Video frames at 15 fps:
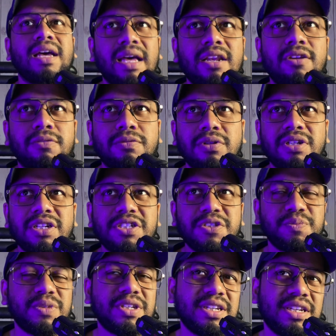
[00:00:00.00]
Hello everyone,
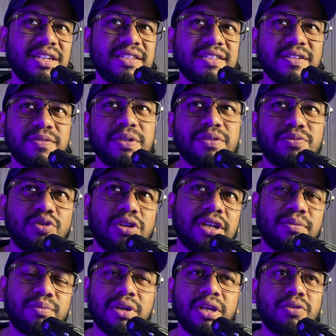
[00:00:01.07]
it's me ASM Arif,
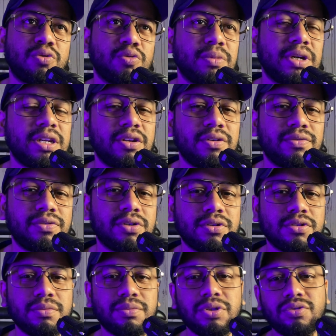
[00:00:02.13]
welcoming you to my new
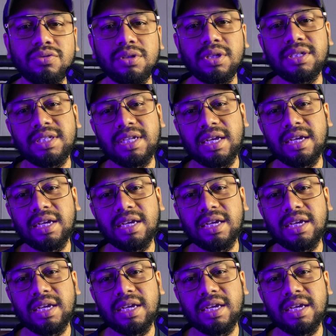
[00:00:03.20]
Photoshop tutorials.